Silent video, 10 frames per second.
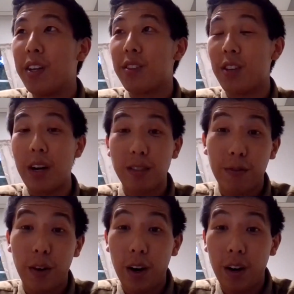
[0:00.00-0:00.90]
So as
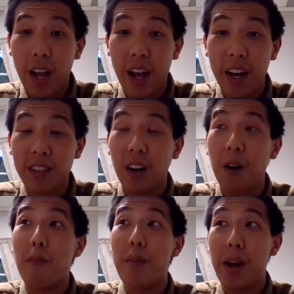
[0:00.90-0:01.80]
far as
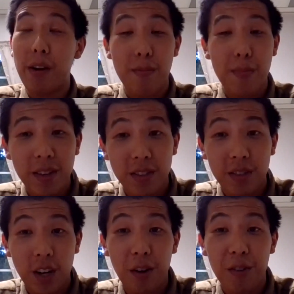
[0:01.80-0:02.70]
our merit-based
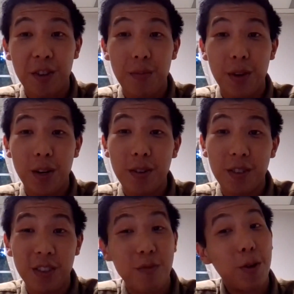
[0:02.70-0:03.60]
scholarship
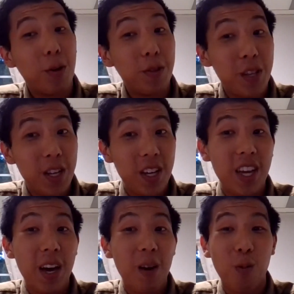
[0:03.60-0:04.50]
goes, you will only
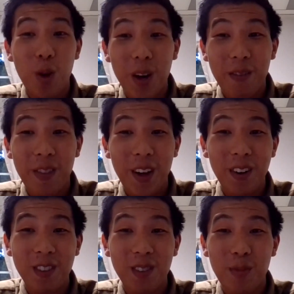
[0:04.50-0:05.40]
get one of
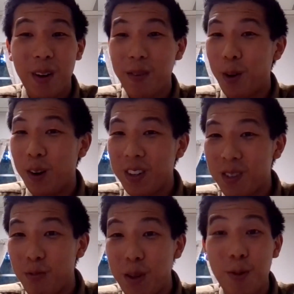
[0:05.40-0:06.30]
those. But of
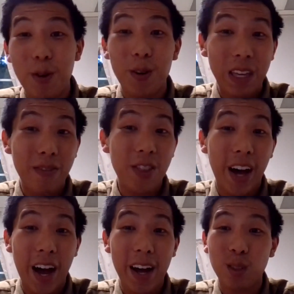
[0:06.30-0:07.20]
course, we will give you the
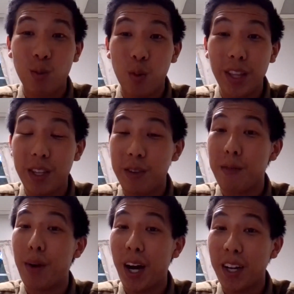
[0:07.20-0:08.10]
highest one that you
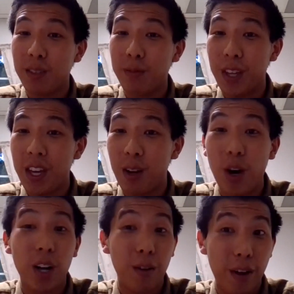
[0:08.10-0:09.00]
can possibly
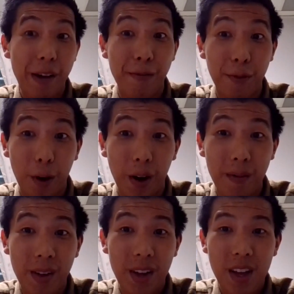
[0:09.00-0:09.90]
qualify for.
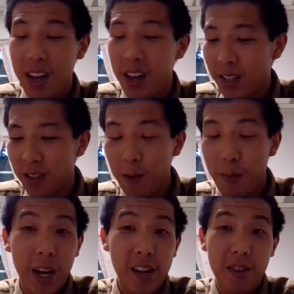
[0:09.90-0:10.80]
So
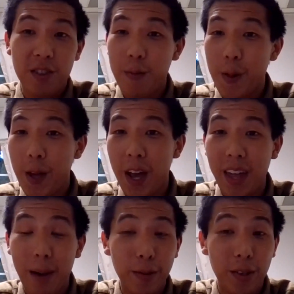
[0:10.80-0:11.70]
depending on your GPA,
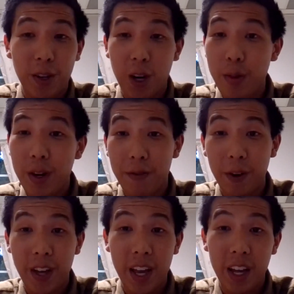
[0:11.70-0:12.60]
that will determine if
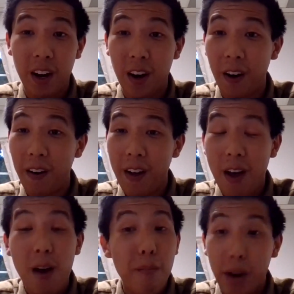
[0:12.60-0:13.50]
you're getting our
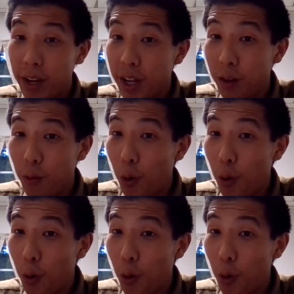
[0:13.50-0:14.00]
Mary Hill